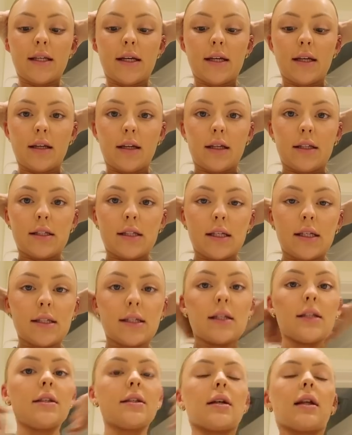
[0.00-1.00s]
it, it's
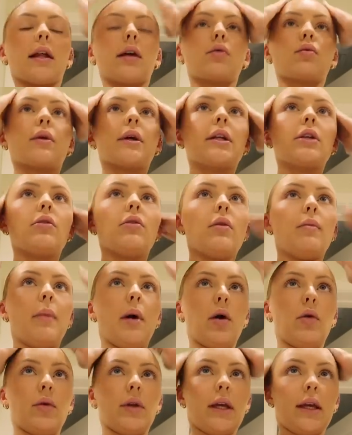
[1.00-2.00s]
easy to like redo the
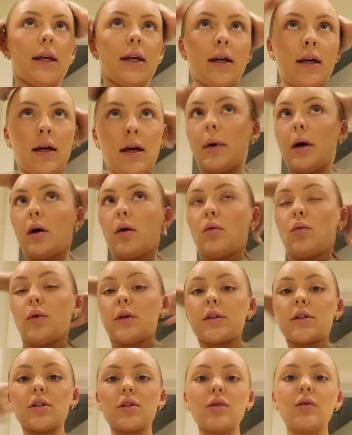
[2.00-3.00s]
pony. But
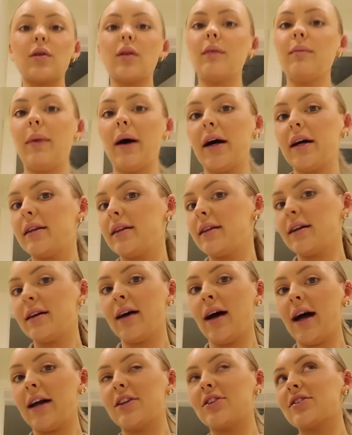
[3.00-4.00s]
once you do the
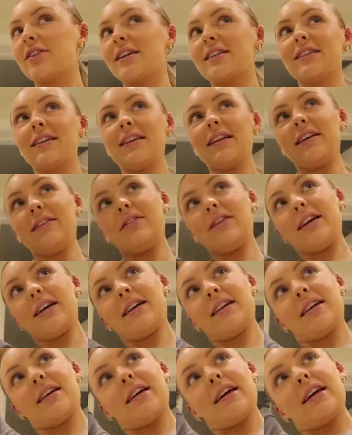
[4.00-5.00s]
bun, I just like to leave
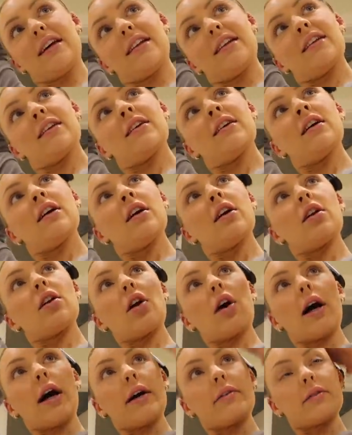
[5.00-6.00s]
it and
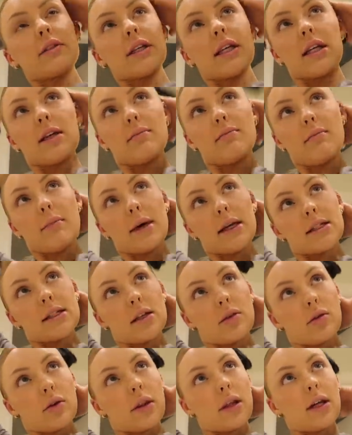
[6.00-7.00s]
not have to keep
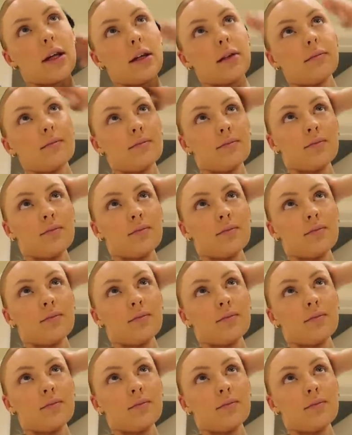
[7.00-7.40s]
messing with it.